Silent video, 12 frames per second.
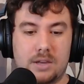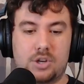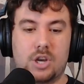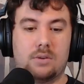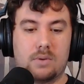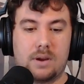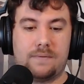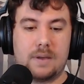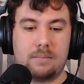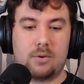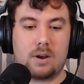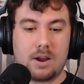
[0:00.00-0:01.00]
at January,
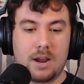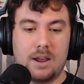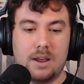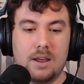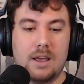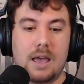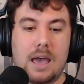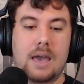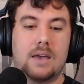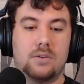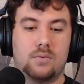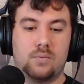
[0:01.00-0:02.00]
February,
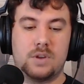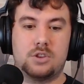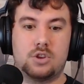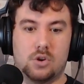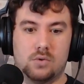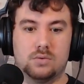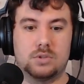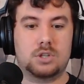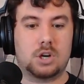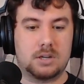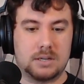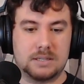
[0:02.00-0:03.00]
and we don't
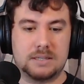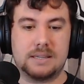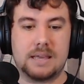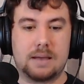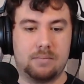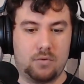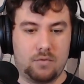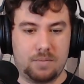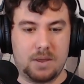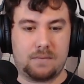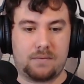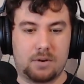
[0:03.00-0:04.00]
start to see that
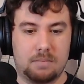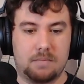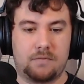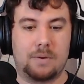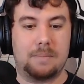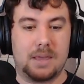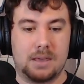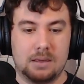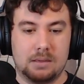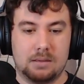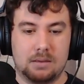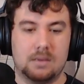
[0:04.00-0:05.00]
movement from
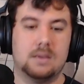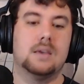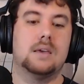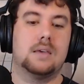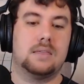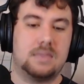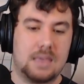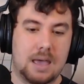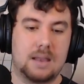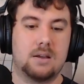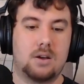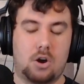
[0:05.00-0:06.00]
ETH,
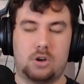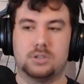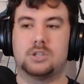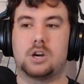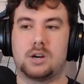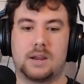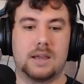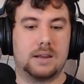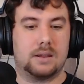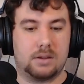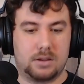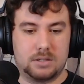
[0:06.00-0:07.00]
then I'll start
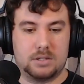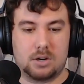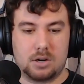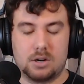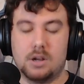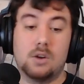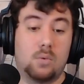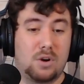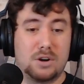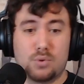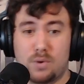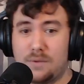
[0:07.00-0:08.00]
getting concerned. We're
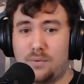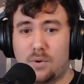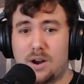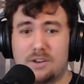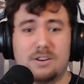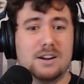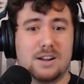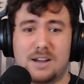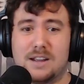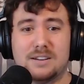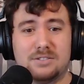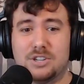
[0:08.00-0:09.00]
at 2,400.
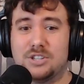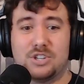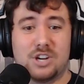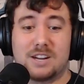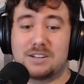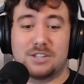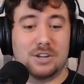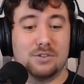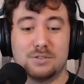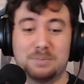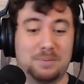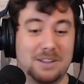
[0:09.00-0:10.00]
I just checked, so
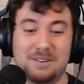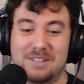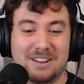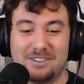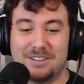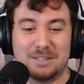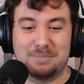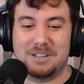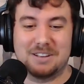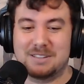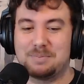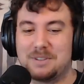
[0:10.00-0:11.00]
literally
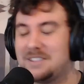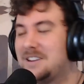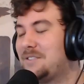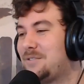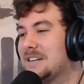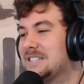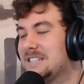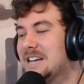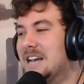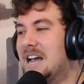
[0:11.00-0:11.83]
split the difference